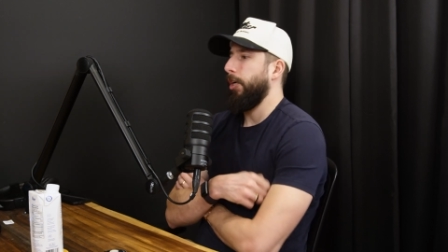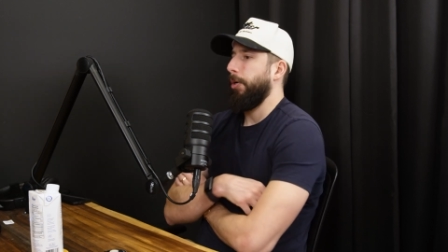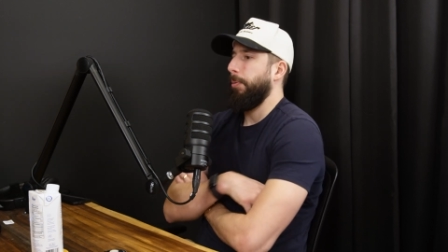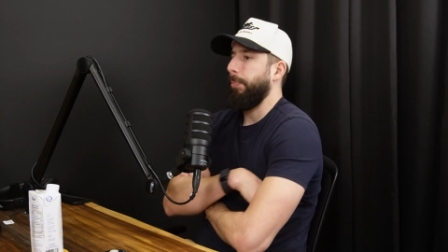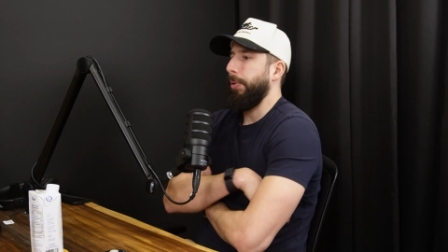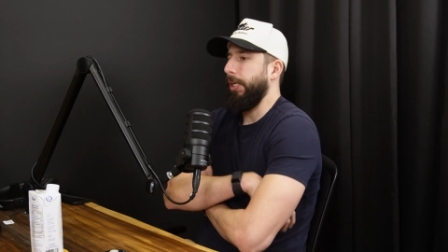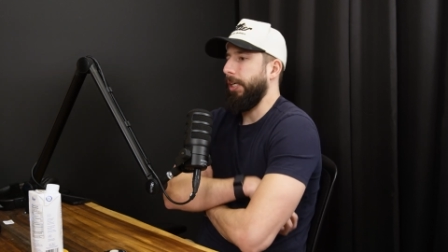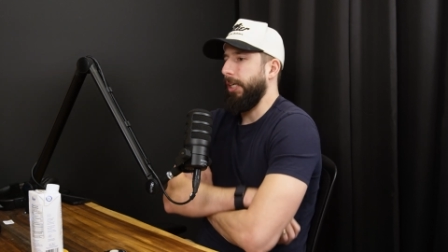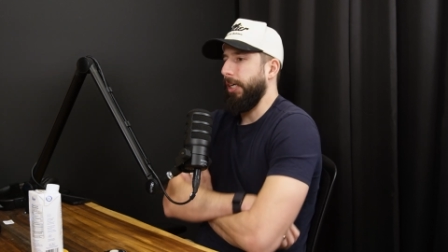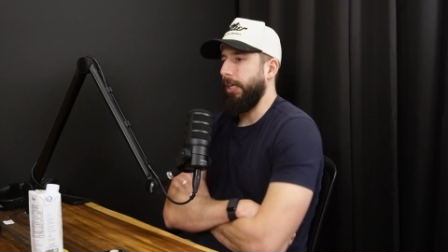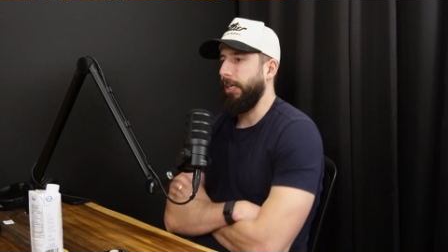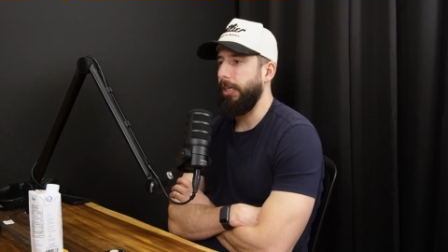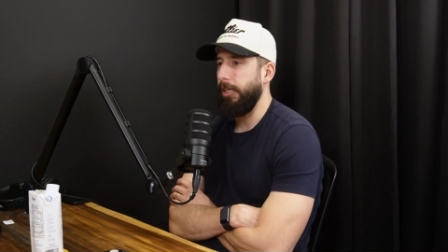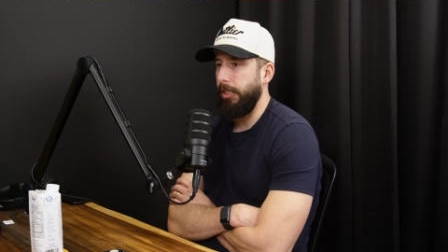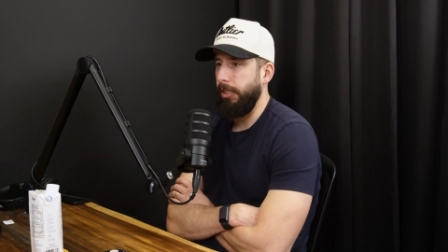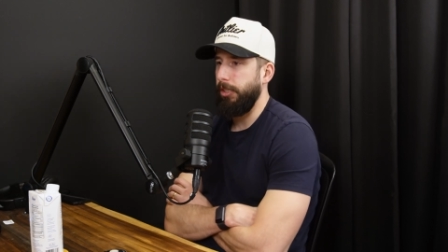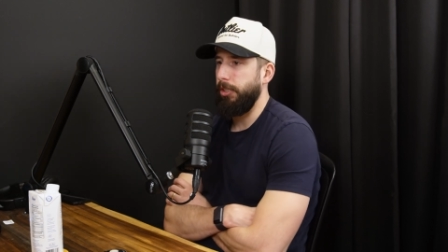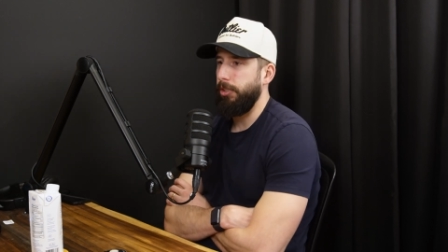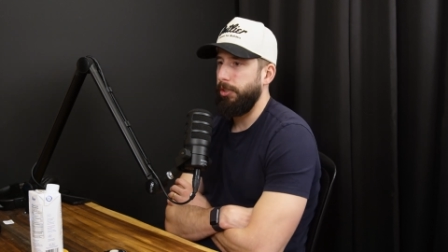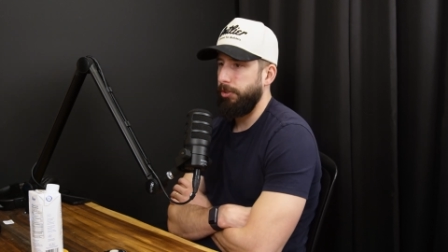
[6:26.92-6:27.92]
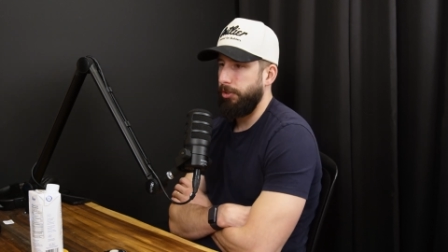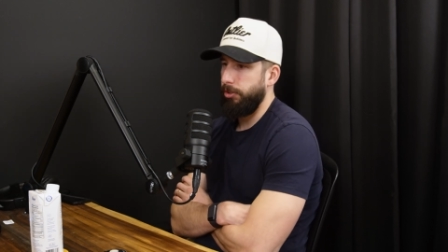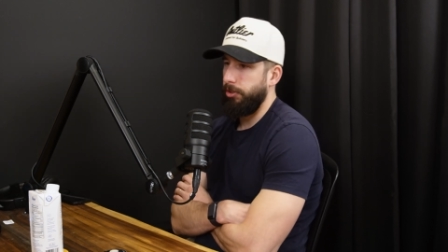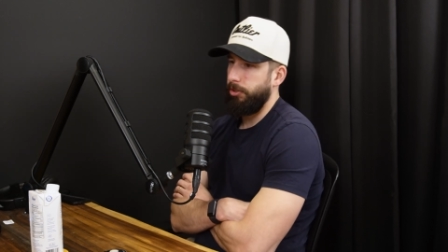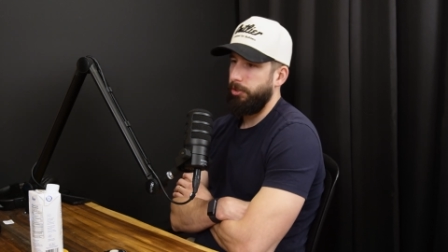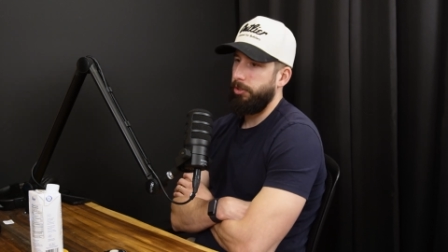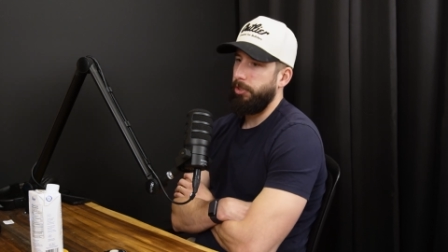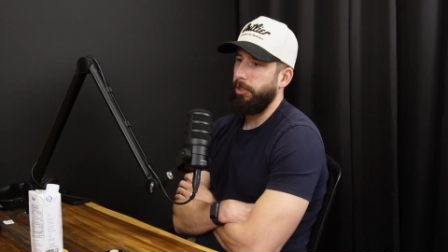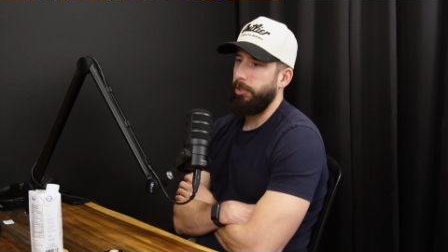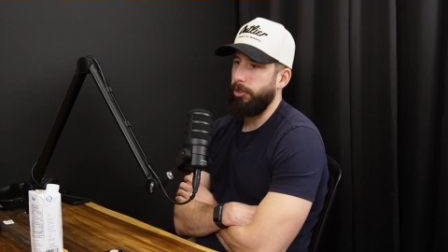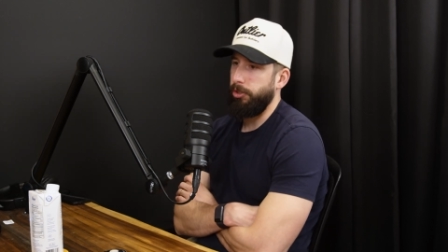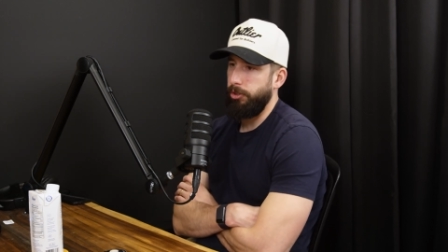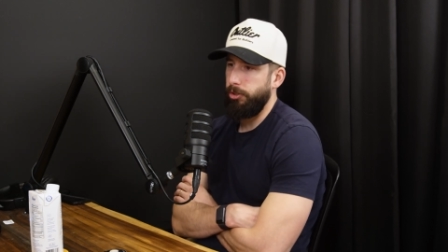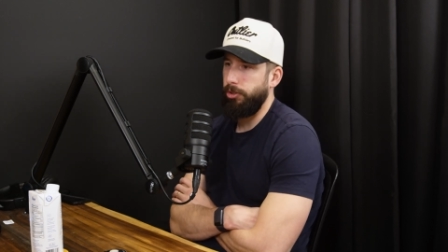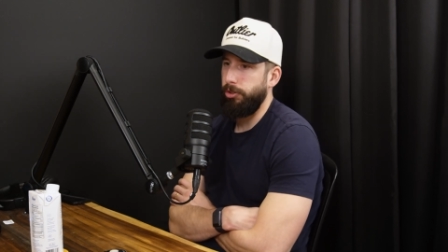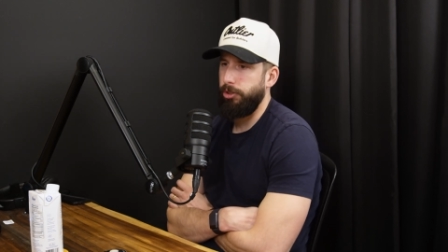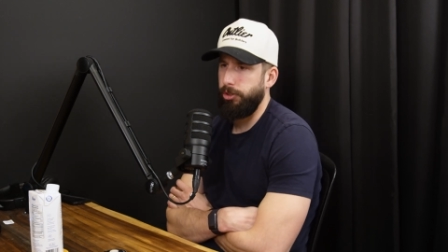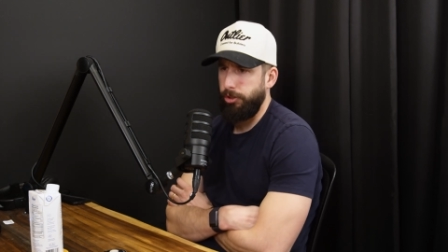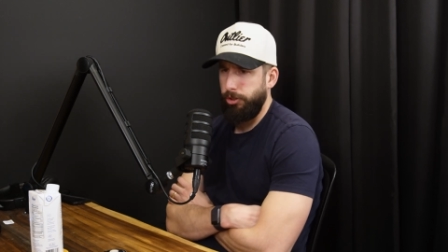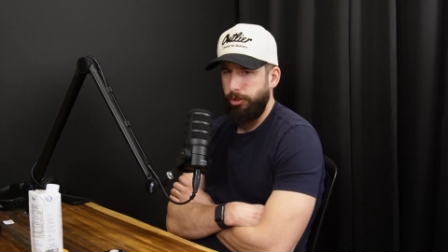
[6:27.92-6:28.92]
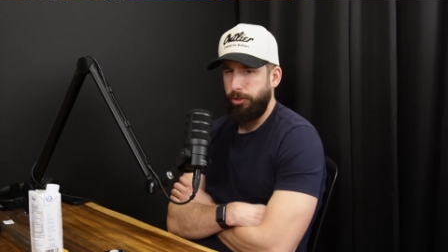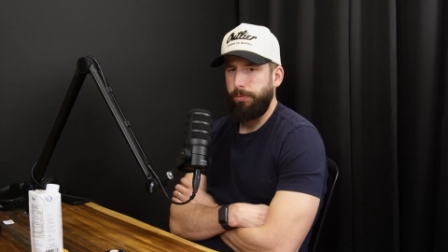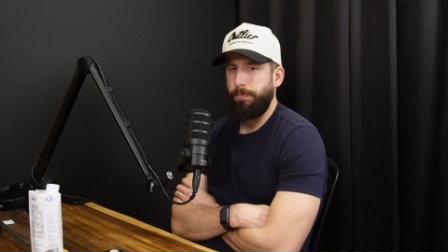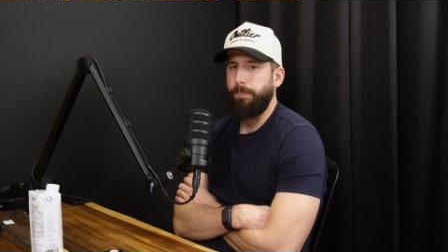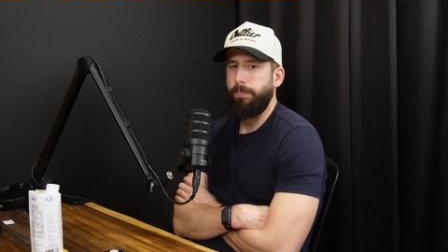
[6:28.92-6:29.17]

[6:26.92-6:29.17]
because there's